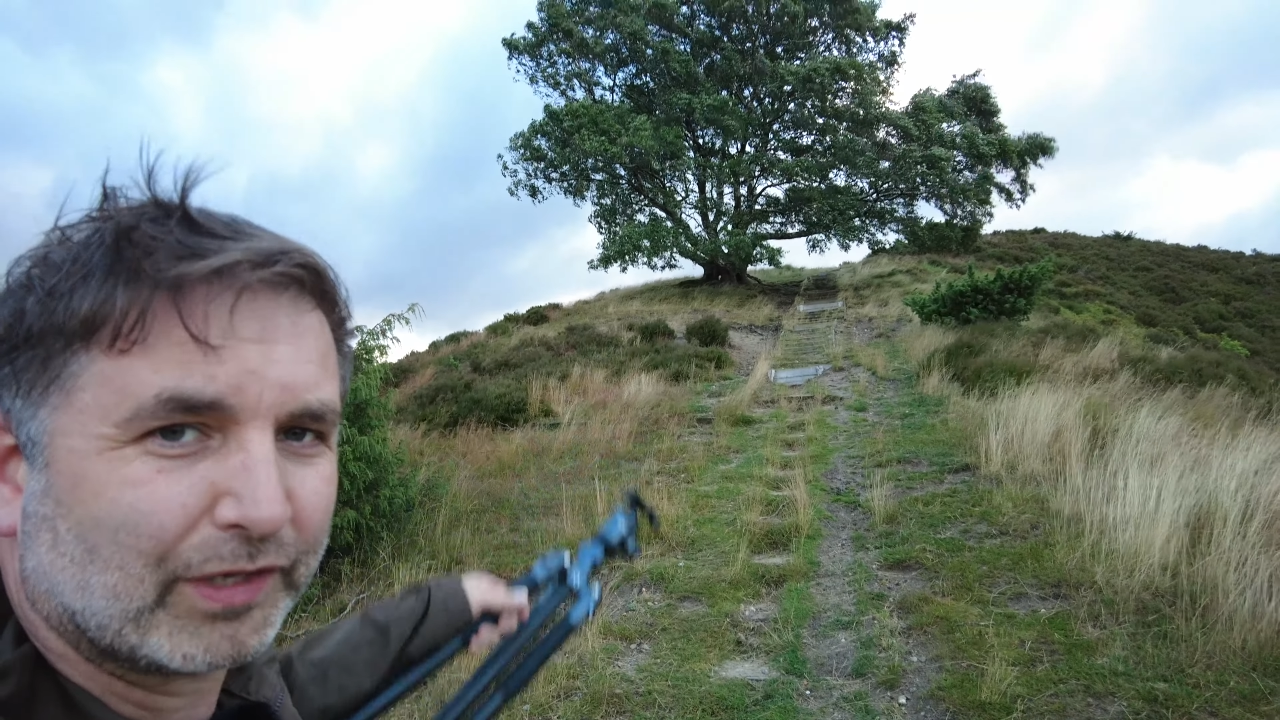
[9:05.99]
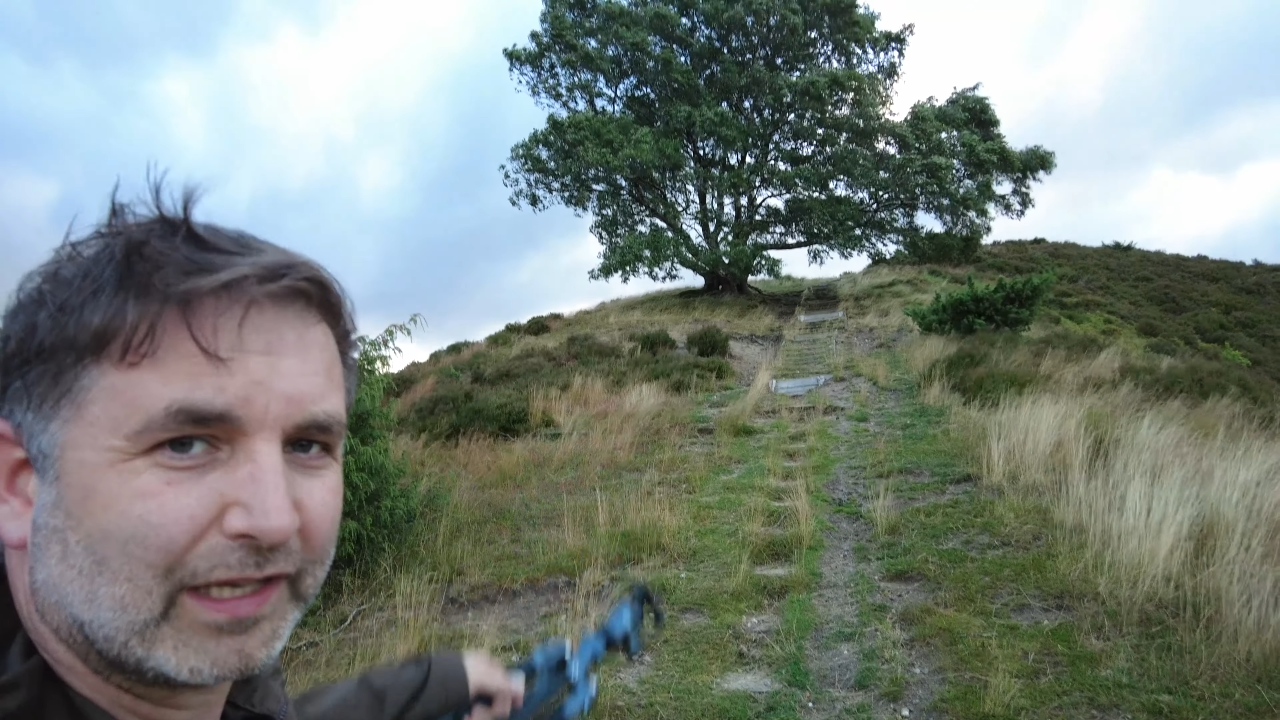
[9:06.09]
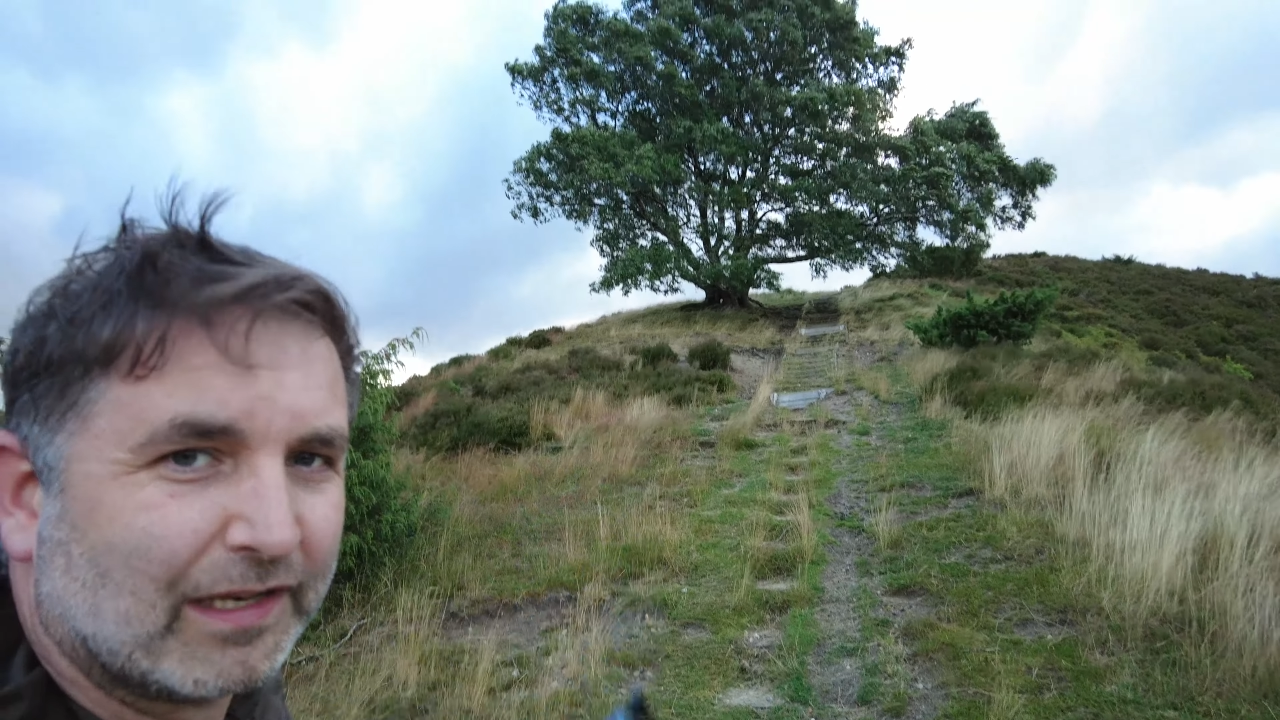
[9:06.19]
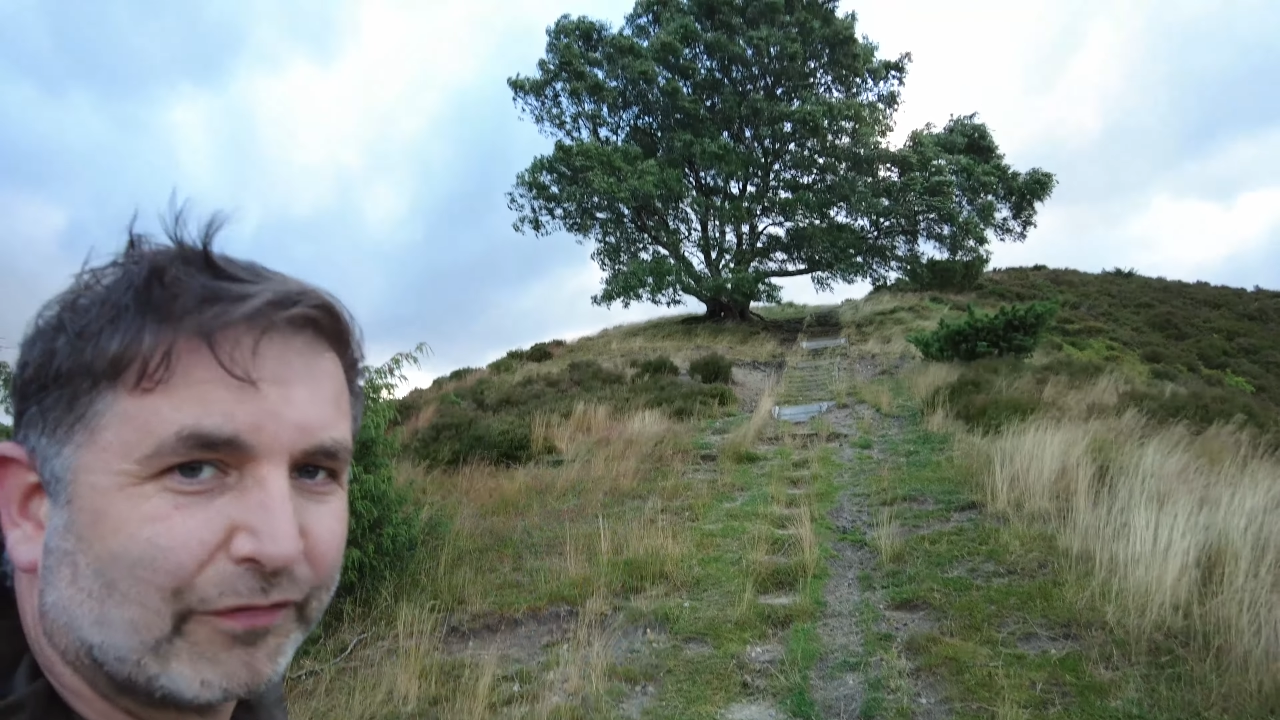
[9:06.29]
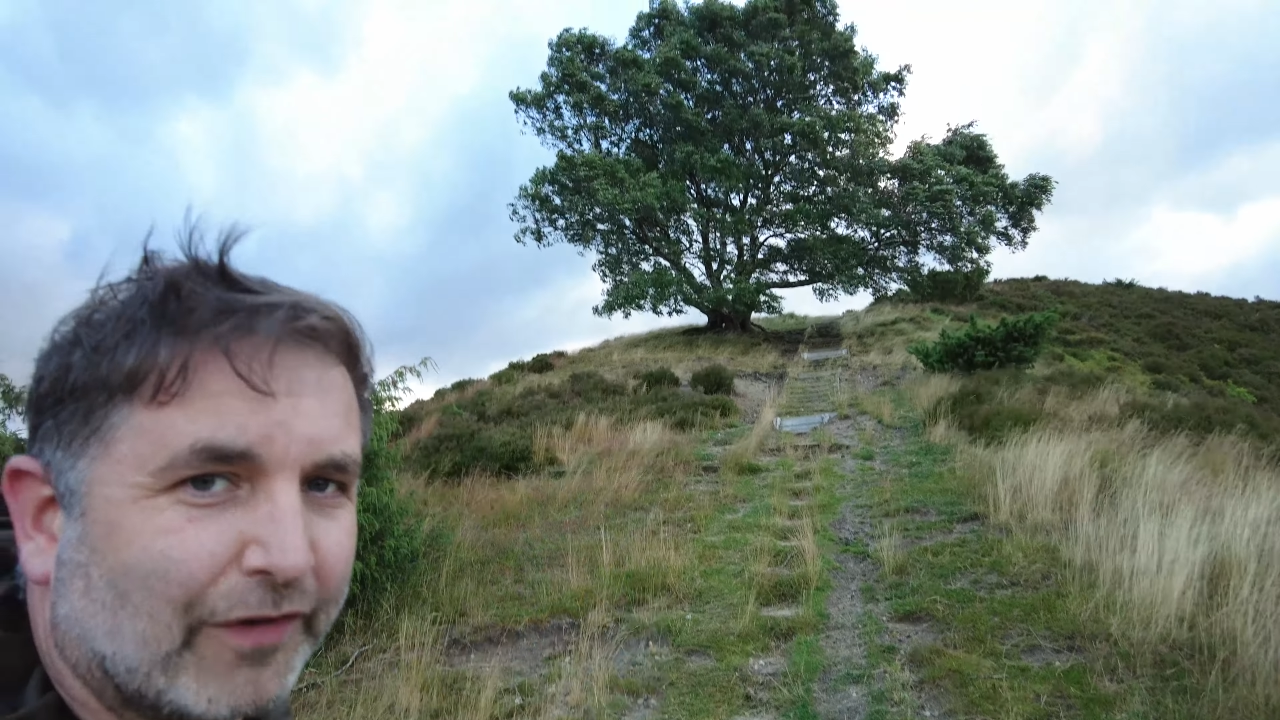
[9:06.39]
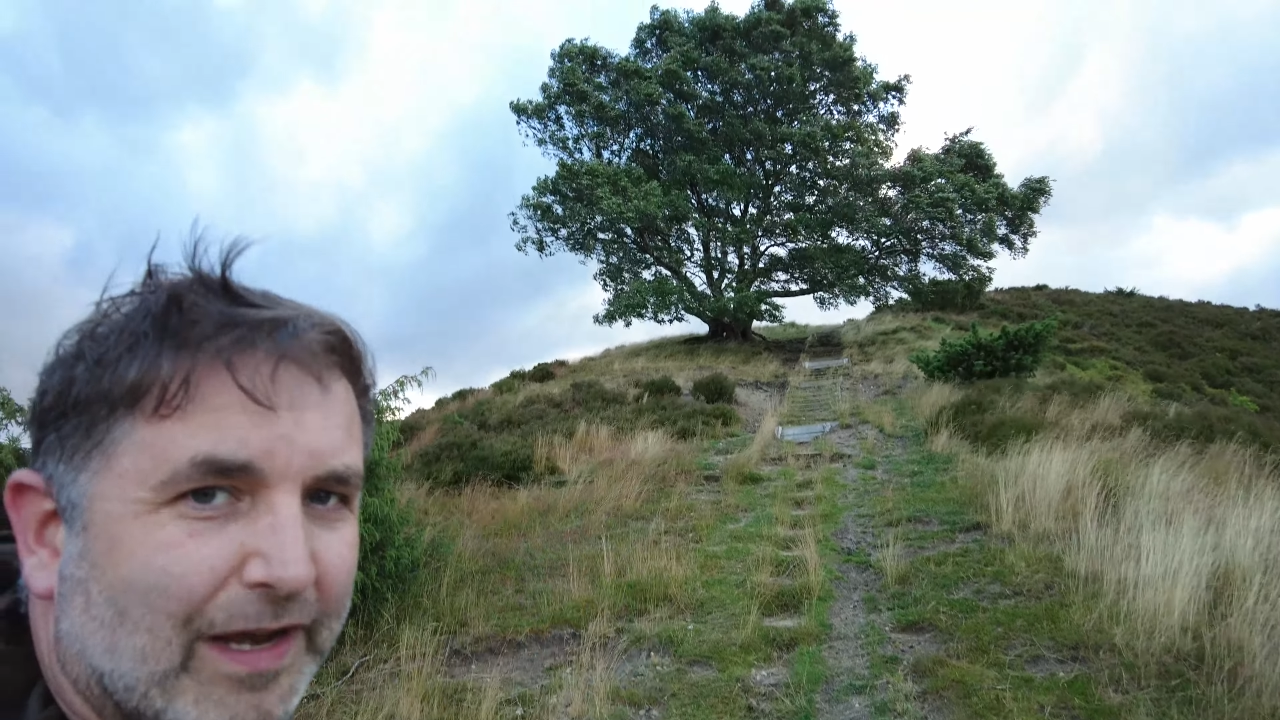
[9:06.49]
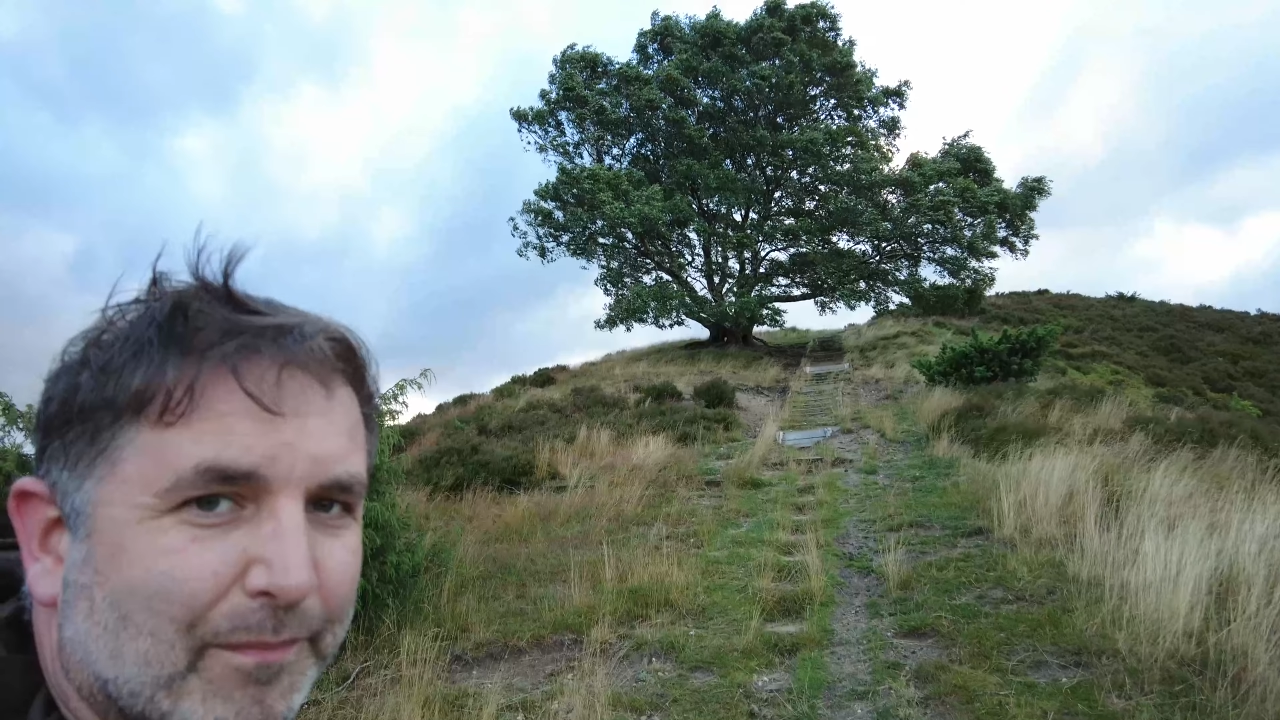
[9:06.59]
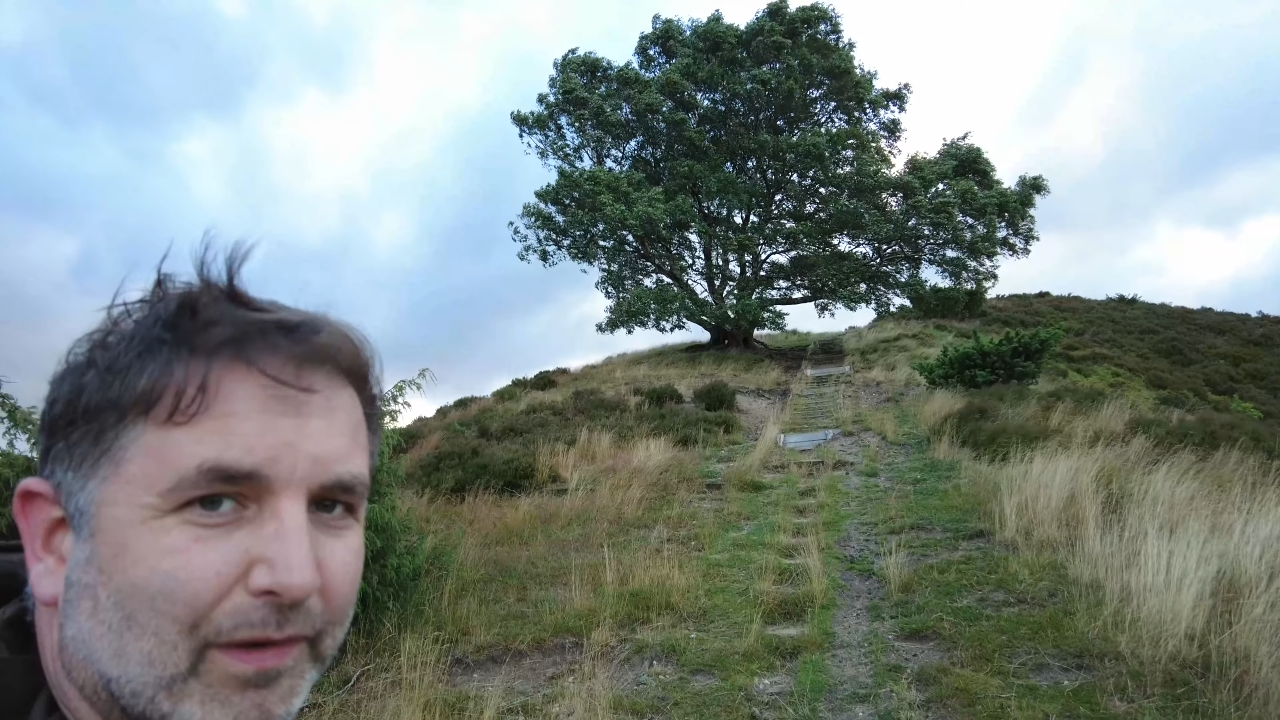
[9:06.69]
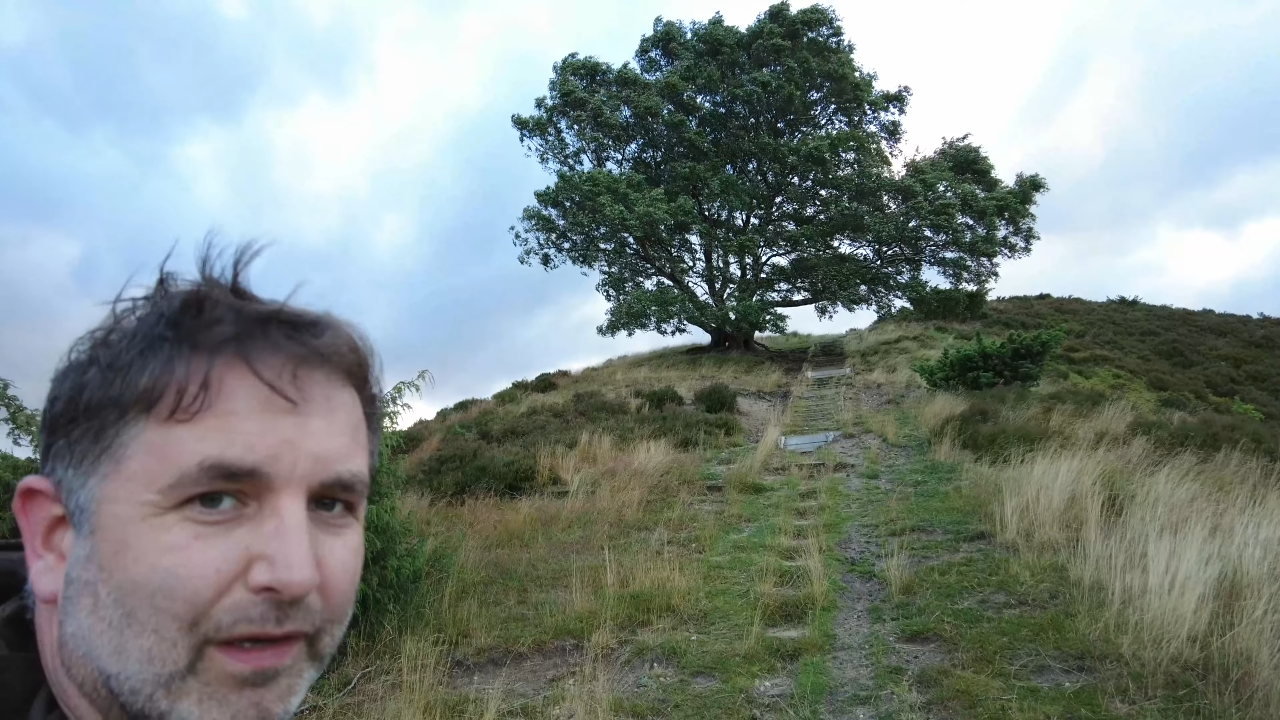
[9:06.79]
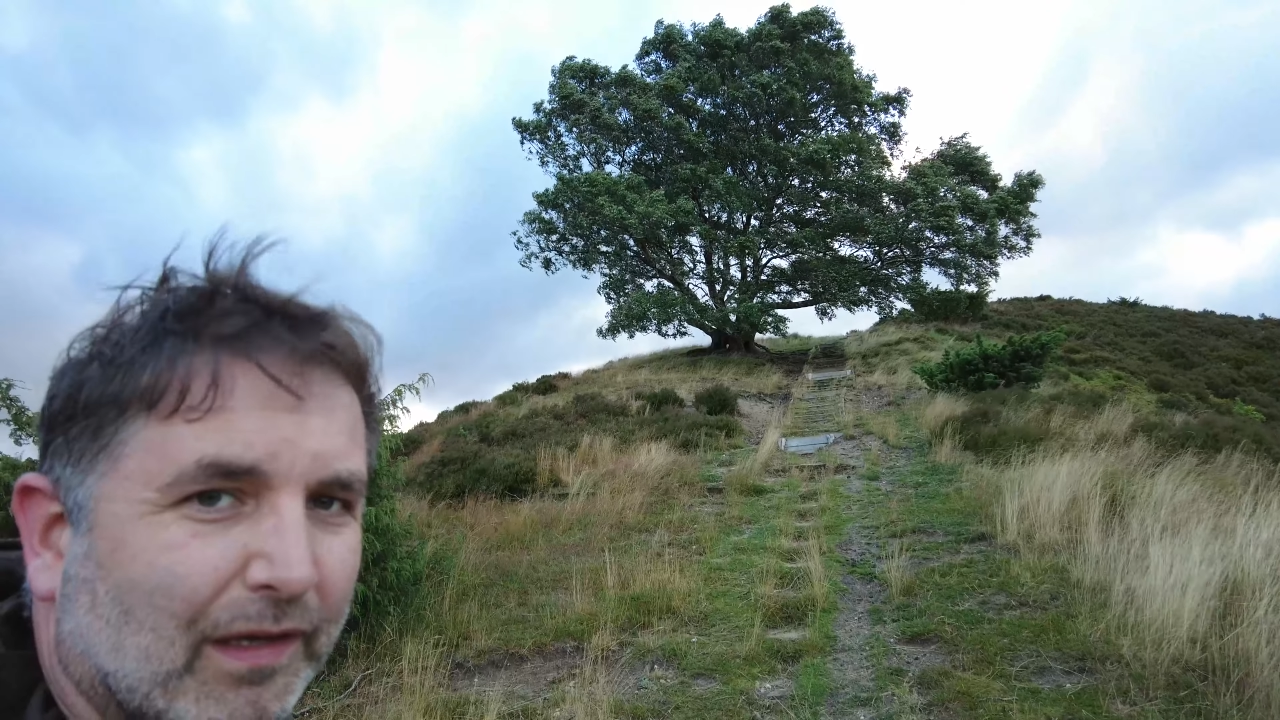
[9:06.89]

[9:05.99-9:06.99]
it in the frame.